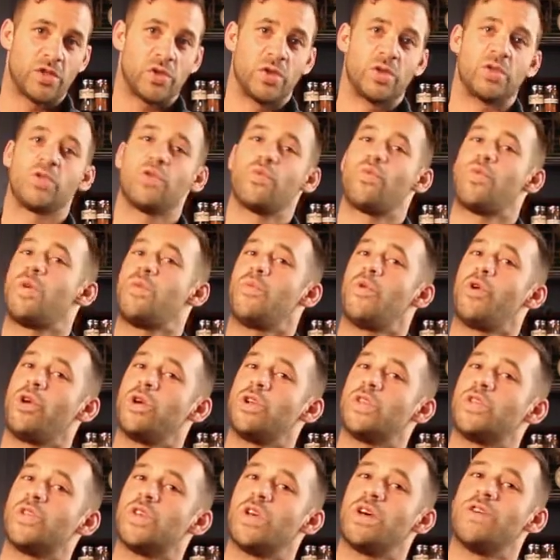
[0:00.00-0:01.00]
So it's 3
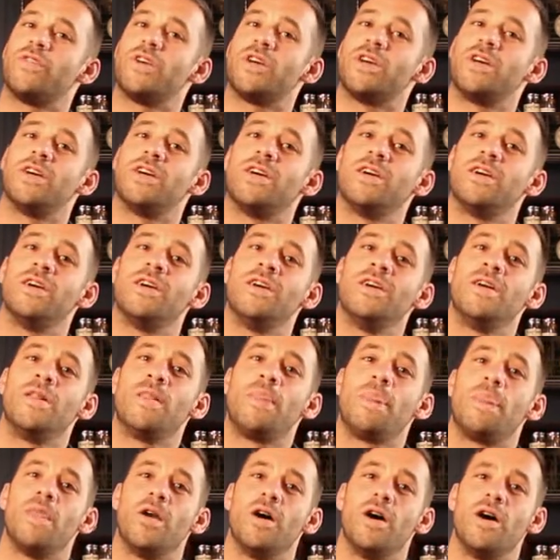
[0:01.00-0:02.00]
parts of the
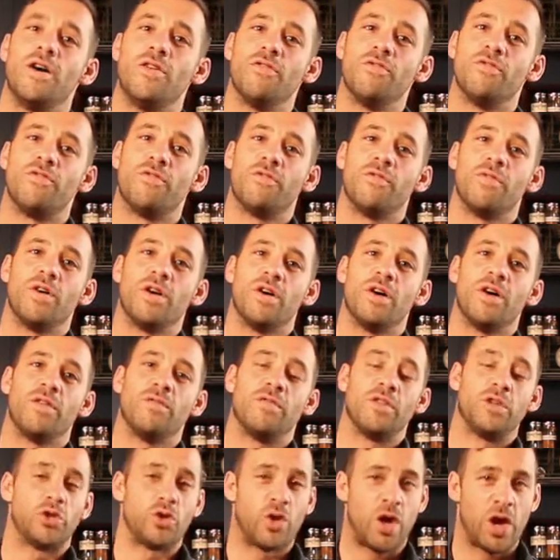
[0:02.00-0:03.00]

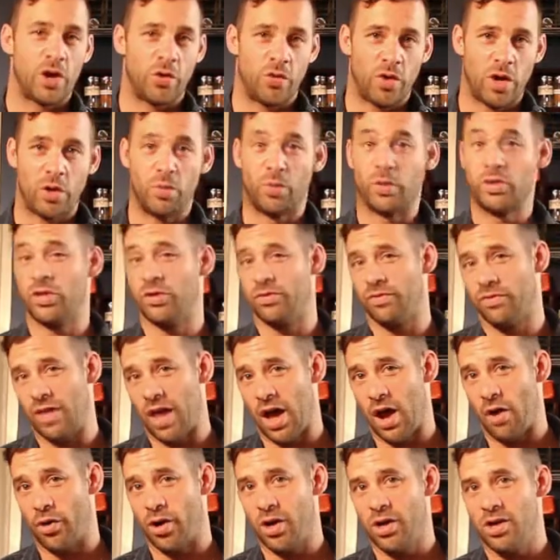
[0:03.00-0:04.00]
dry ingredient, which is
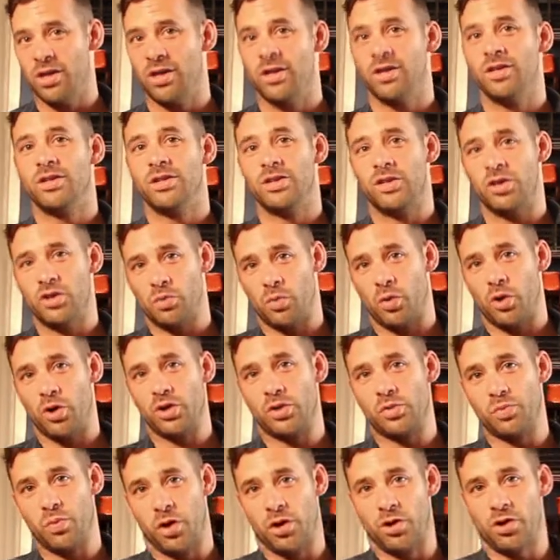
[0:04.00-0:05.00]
flour, 2
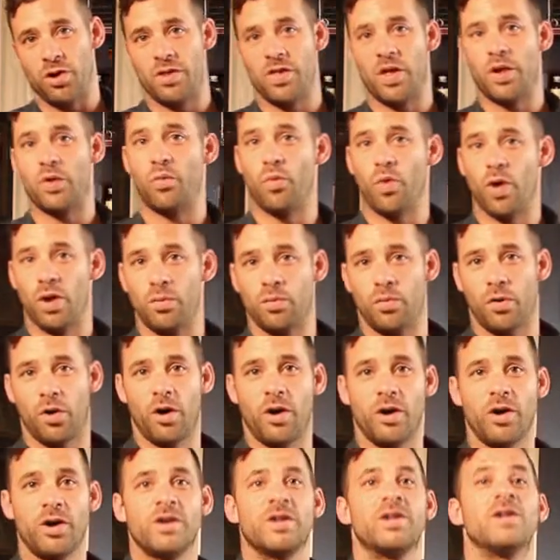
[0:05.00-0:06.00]
parts butter, and then 1
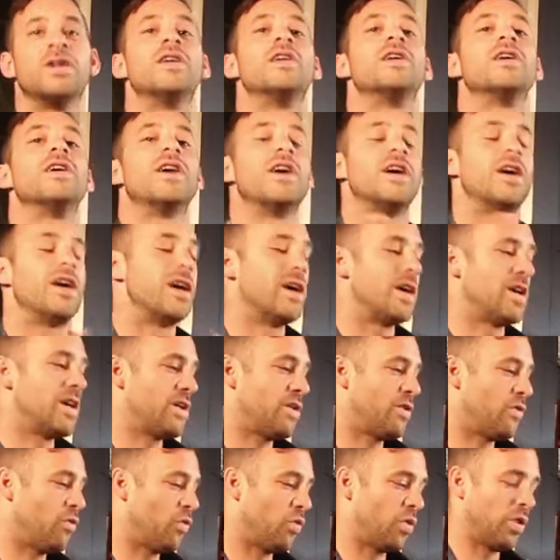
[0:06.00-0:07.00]
part
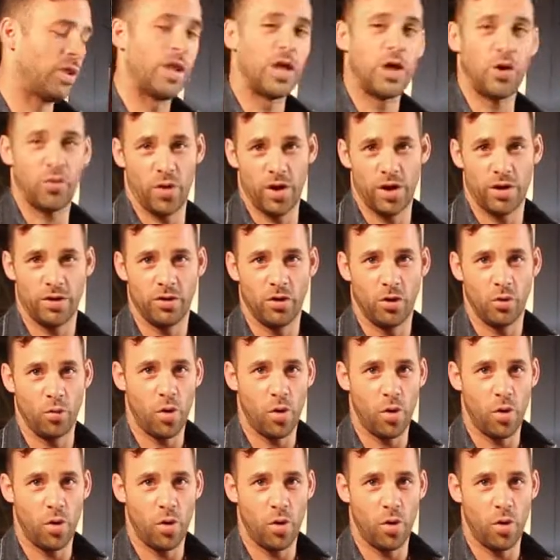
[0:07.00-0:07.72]
liquid or